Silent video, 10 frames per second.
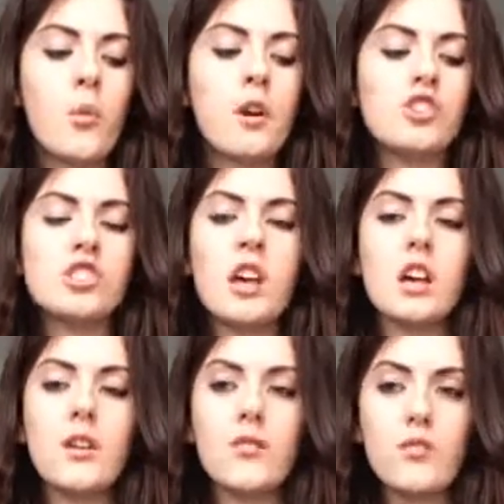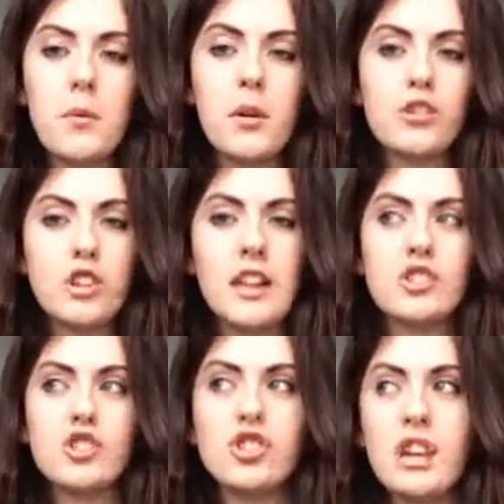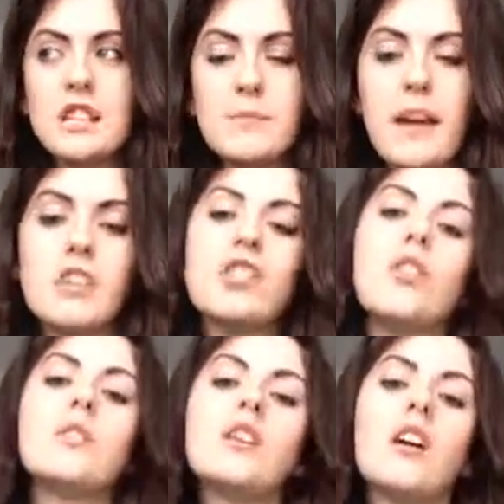which is like Romeo and Juliet, so Shakespeare. So